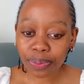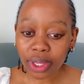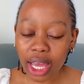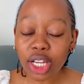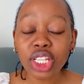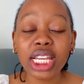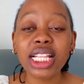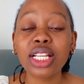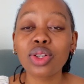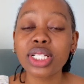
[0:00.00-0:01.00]
Actually,
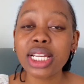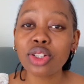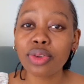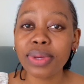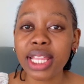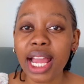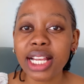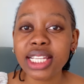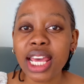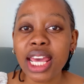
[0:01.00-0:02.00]
the doctor told me
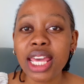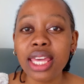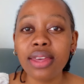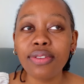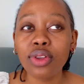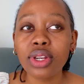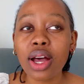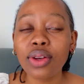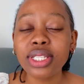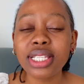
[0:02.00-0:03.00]
that if you
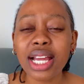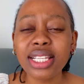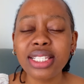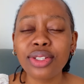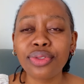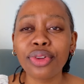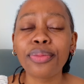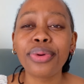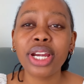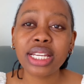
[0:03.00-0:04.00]
now start to feel
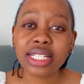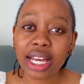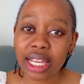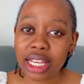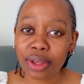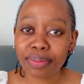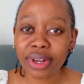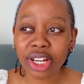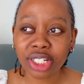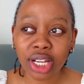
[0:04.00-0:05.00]
pressure, a little
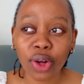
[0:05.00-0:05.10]
pressure,